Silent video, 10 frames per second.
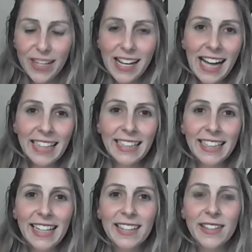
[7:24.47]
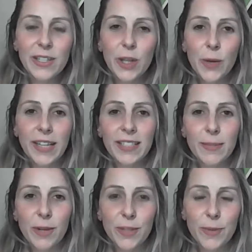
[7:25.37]
And at the end of the 2 weeks,
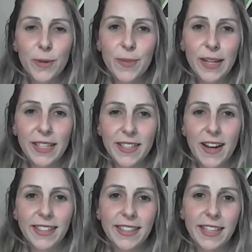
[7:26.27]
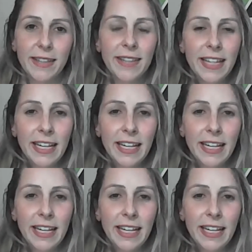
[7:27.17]
the boss pulled me aside and said,